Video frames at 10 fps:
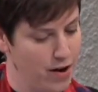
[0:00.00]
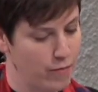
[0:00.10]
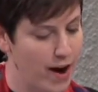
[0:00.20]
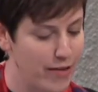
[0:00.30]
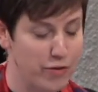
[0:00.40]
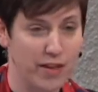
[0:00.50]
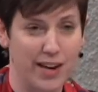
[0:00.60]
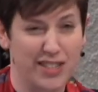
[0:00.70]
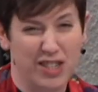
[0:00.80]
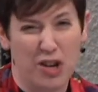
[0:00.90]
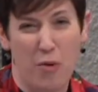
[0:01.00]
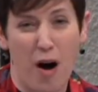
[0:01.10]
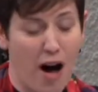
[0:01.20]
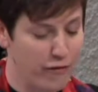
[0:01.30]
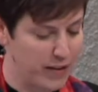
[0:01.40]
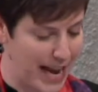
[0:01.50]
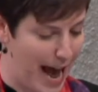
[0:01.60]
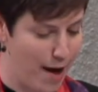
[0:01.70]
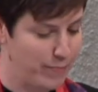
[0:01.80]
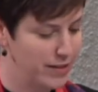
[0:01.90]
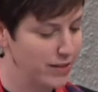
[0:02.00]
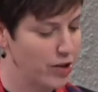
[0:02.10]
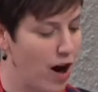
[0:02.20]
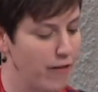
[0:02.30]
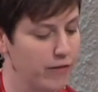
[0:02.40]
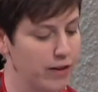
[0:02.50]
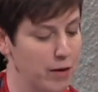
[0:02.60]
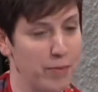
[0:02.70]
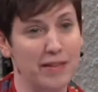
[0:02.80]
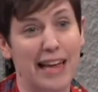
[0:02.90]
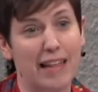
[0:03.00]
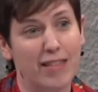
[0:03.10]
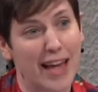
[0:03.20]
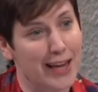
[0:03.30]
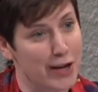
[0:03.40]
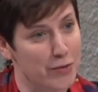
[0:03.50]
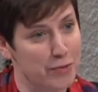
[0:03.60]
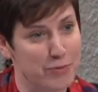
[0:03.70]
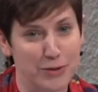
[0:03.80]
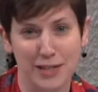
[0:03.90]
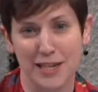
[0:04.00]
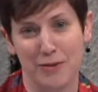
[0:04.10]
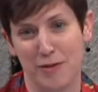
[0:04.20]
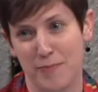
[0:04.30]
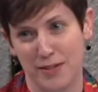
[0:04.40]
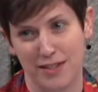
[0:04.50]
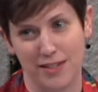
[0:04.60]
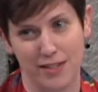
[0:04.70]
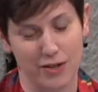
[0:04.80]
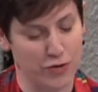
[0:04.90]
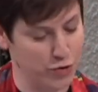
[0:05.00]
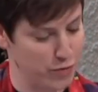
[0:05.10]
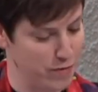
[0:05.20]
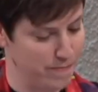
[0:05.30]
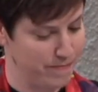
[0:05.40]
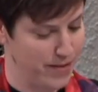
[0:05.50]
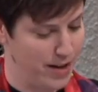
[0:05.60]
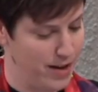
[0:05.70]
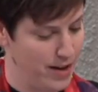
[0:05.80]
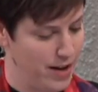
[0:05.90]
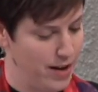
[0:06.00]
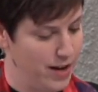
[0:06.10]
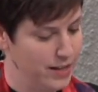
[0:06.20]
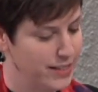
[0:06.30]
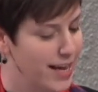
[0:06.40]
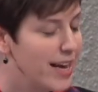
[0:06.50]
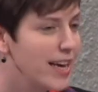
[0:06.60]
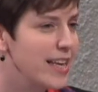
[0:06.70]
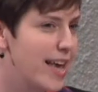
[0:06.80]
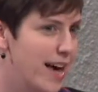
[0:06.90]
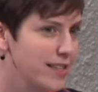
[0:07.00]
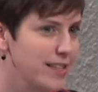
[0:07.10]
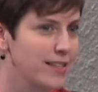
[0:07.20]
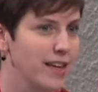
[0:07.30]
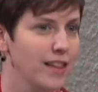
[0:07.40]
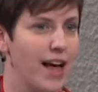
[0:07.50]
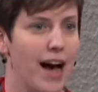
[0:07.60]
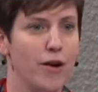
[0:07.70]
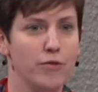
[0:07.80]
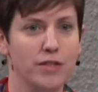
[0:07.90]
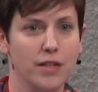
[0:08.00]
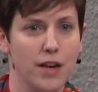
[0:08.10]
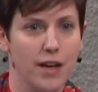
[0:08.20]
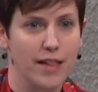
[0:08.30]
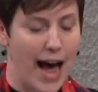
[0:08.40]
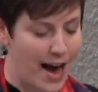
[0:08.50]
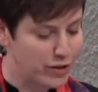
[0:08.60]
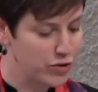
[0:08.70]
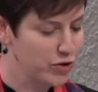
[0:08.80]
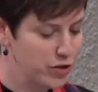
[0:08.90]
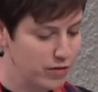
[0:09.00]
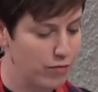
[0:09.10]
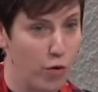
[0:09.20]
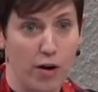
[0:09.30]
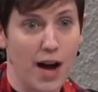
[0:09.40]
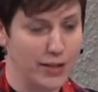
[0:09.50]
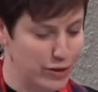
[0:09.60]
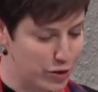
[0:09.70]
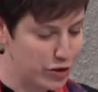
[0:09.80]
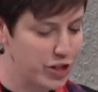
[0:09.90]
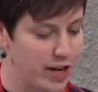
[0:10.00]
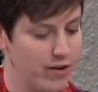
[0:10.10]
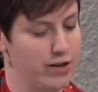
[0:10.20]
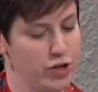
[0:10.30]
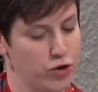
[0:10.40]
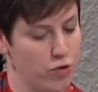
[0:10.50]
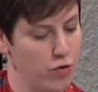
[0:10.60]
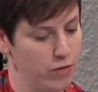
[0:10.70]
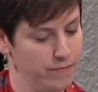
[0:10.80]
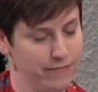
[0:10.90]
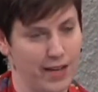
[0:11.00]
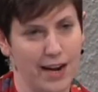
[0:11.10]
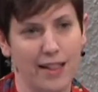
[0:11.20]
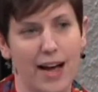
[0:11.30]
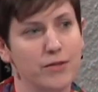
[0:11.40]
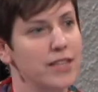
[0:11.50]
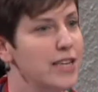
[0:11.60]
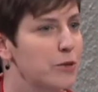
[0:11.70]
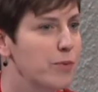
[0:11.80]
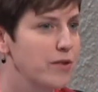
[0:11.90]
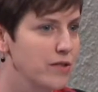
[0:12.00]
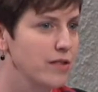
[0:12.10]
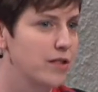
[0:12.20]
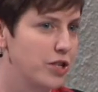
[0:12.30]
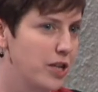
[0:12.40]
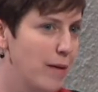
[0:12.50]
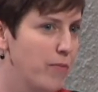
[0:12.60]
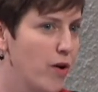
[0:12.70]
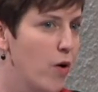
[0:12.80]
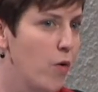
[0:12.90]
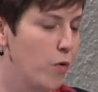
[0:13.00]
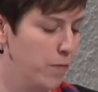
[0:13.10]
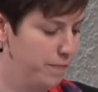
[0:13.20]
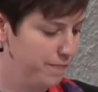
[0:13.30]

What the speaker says: rather than, as so often happens, offering a polite thank you and proceeding with business as usual. Saying yes allows the actors or us to share control and allows each person to shape the whole.